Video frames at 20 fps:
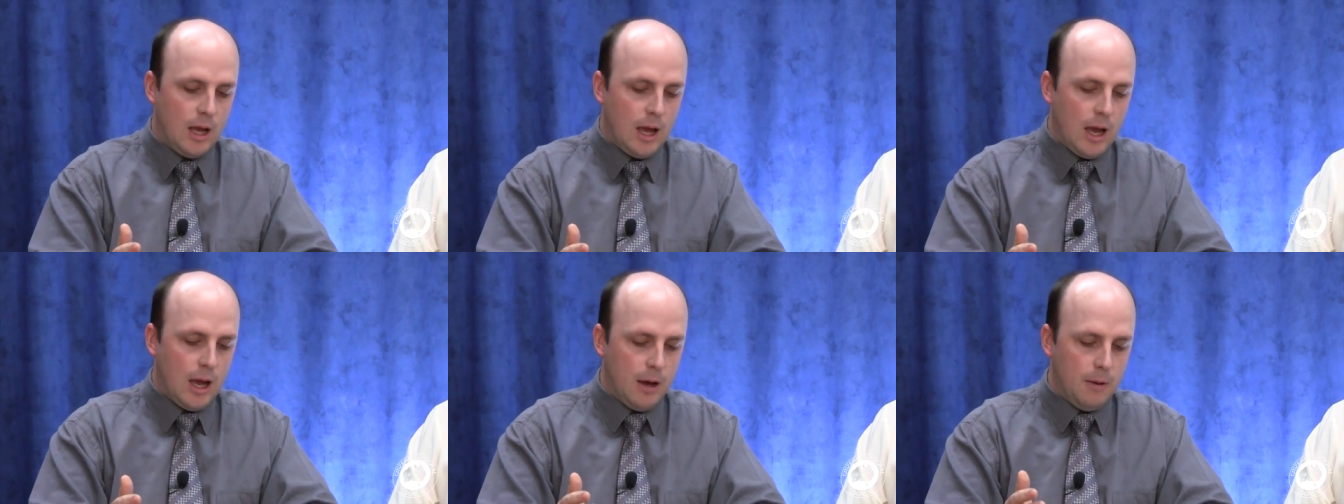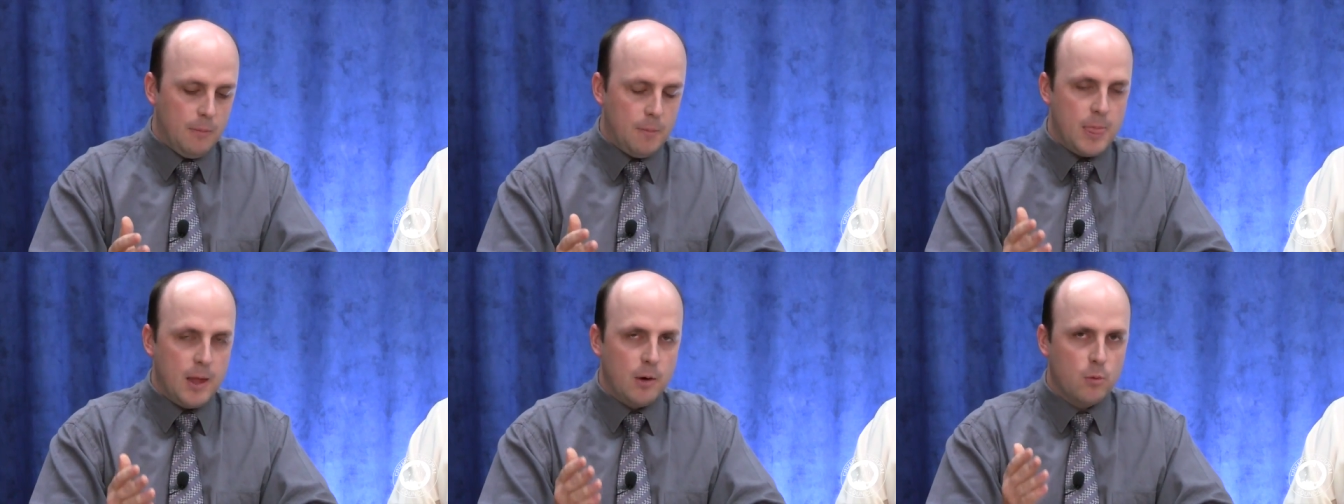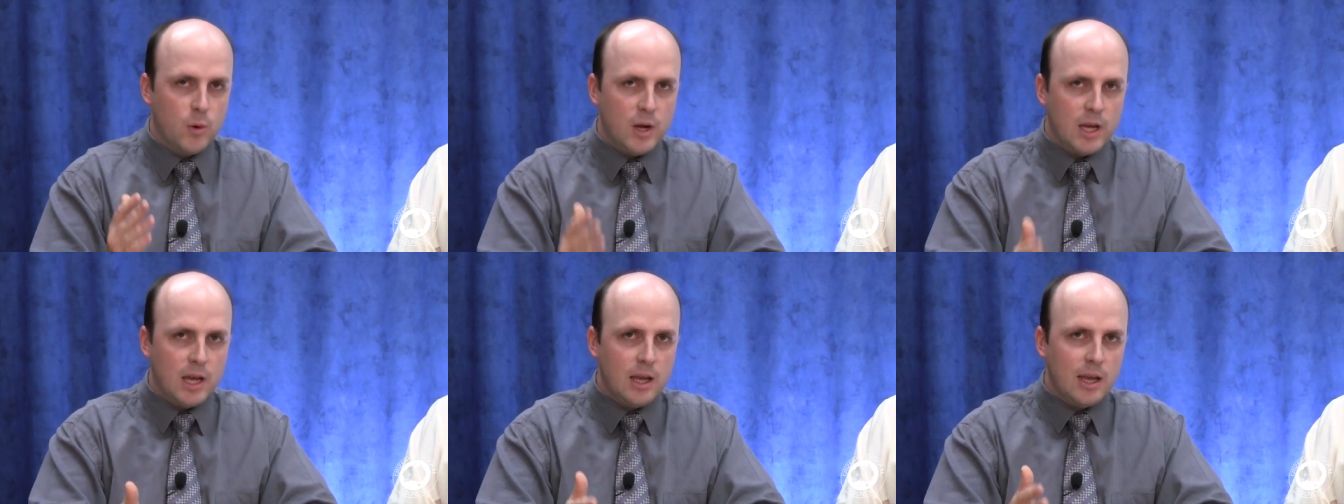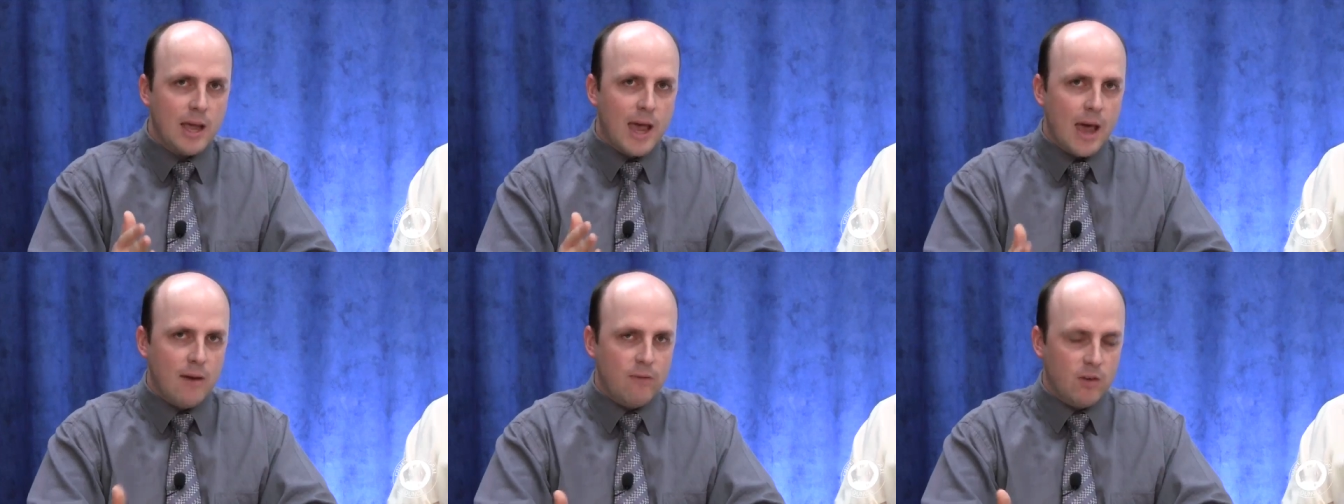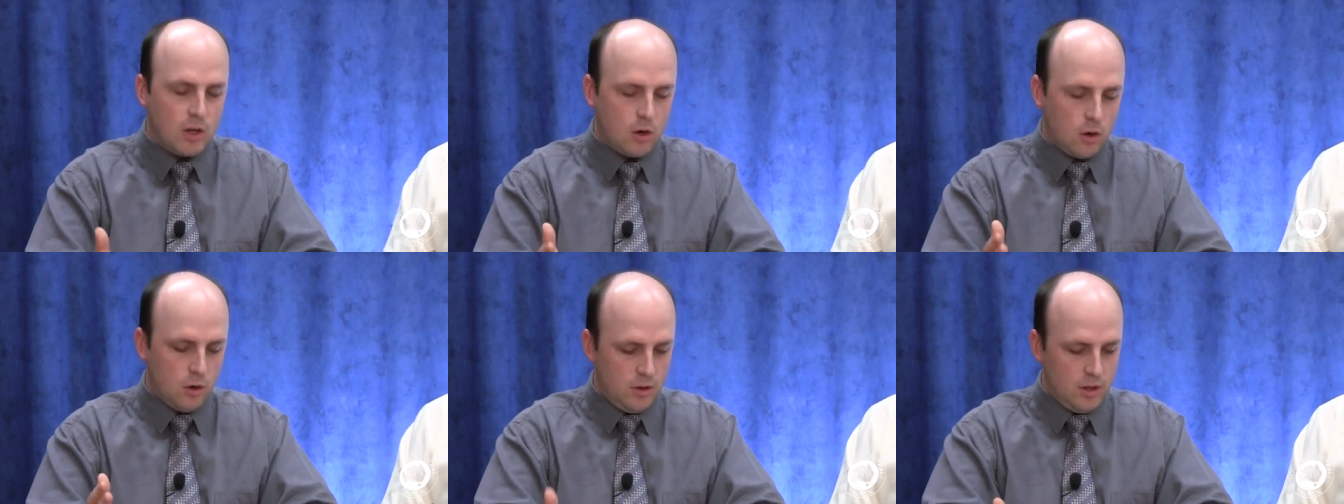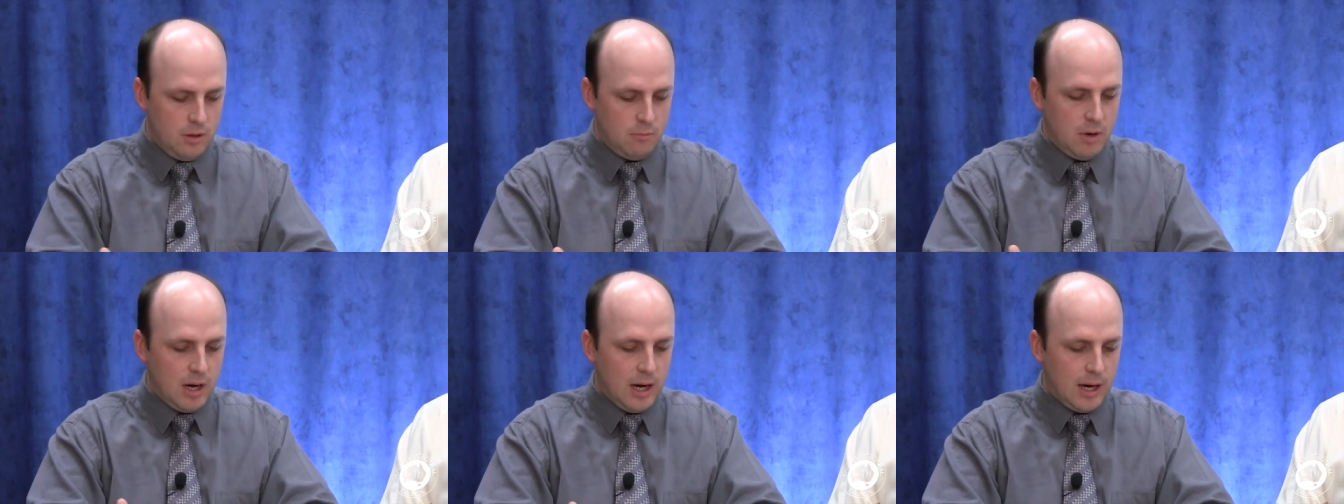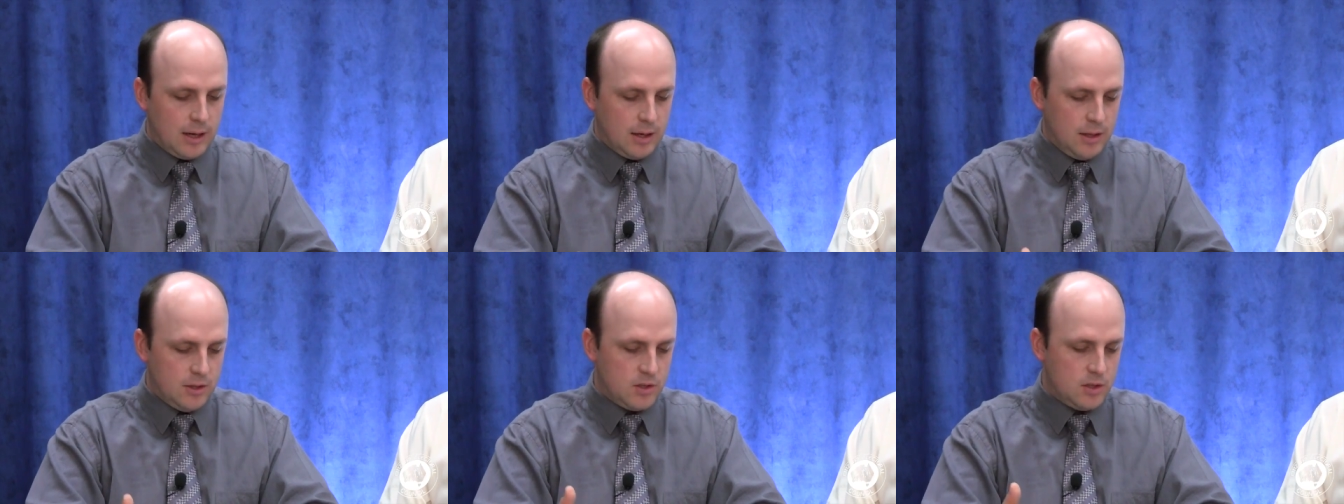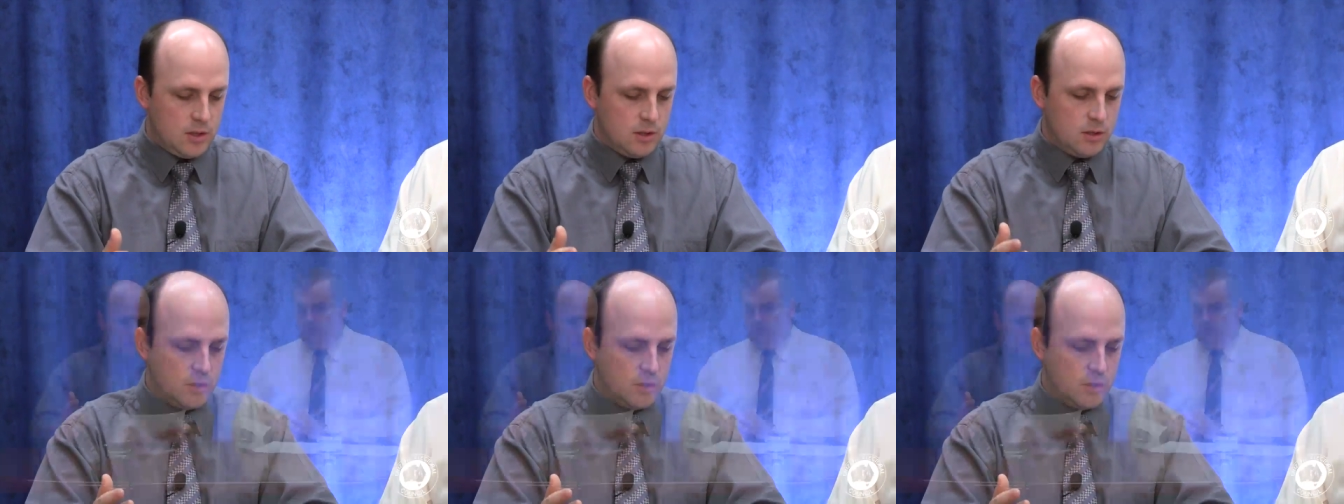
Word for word: Um, they're wreaking havoc on the markets.